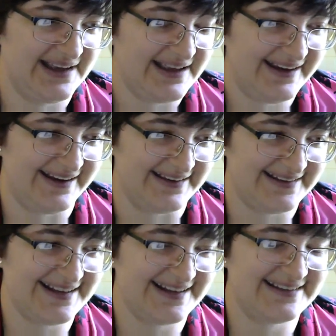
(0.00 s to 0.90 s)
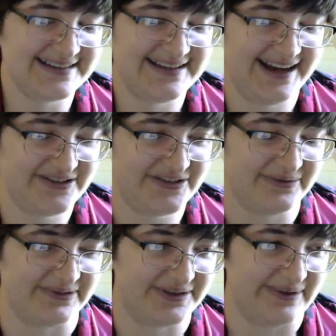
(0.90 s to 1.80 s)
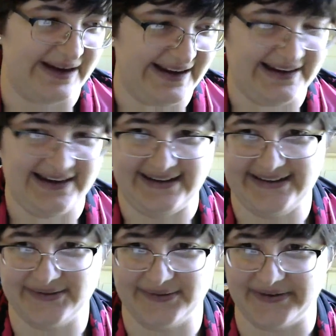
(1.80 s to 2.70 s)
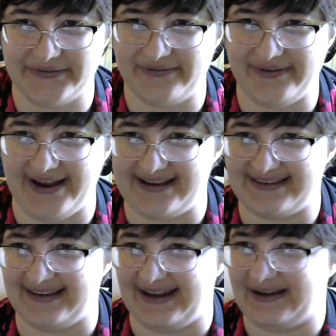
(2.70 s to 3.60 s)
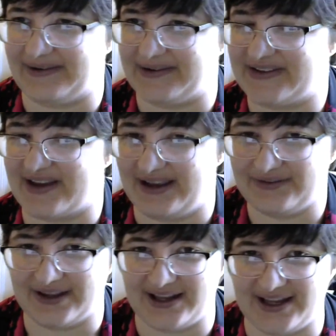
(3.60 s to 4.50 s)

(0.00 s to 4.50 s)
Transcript: yeah, that's the danger with writing any sort of fantasy or sci-fi.